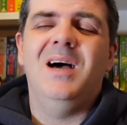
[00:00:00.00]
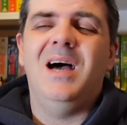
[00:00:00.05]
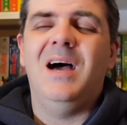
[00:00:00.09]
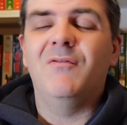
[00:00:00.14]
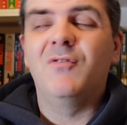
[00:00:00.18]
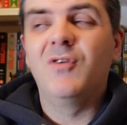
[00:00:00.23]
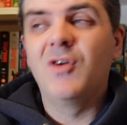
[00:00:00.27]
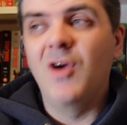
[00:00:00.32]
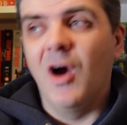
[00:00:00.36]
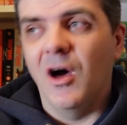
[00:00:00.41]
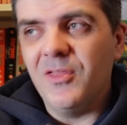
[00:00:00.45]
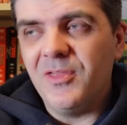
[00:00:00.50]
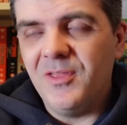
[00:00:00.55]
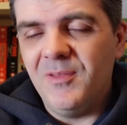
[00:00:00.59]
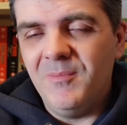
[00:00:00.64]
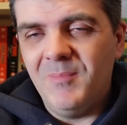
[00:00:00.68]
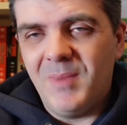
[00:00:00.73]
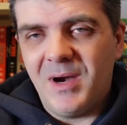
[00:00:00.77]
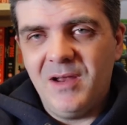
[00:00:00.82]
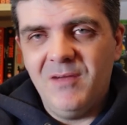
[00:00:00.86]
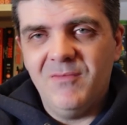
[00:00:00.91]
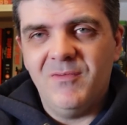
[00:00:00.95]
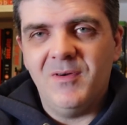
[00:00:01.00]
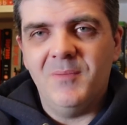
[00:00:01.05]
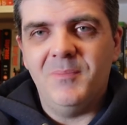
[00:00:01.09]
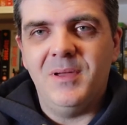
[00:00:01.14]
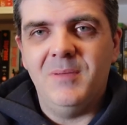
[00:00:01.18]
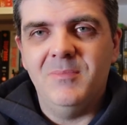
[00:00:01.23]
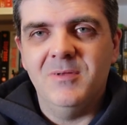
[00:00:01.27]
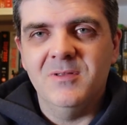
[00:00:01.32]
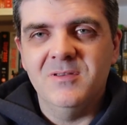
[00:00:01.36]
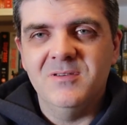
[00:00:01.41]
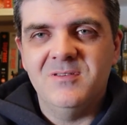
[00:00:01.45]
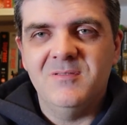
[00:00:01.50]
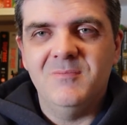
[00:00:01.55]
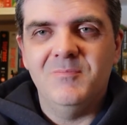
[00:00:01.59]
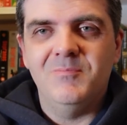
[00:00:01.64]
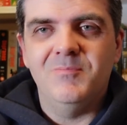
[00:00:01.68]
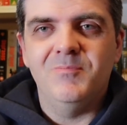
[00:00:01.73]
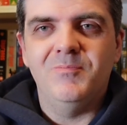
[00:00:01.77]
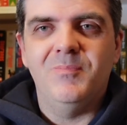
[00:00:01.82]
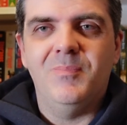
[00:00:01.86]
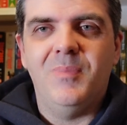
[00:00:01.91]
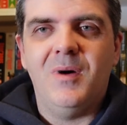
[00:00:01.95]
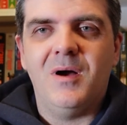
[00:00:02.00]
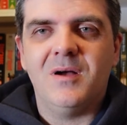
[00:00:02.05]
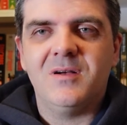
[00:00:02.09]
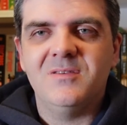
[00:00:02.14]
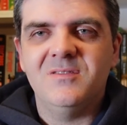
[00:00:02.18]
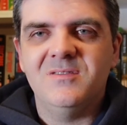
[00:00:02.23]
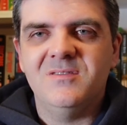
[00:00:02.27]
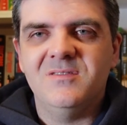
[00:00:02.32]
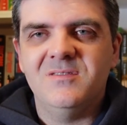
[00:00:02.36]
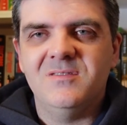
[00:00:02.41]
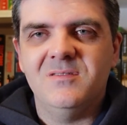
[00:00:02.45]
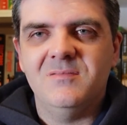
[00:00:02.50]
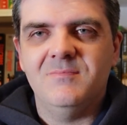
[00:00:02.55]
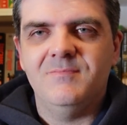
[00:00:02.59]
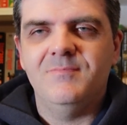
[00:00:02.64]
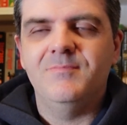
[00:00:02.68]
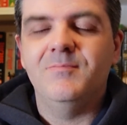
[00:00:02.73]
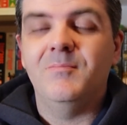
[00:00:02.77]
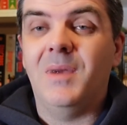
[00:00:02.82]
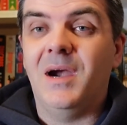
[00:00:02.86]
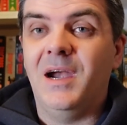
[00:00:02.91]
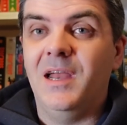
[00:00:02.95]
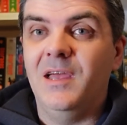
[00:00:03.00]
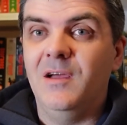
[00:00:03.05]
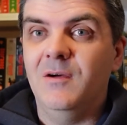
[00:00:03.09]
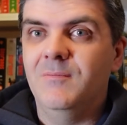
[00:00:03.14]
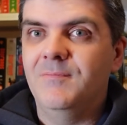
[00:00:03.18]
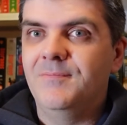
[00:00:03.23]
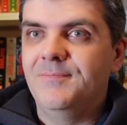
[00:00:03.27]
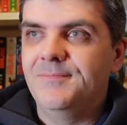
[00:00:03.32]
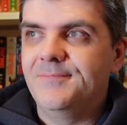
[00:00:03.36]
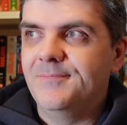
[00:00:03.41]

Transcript: I've got the Mario Van Peebles box. Mario.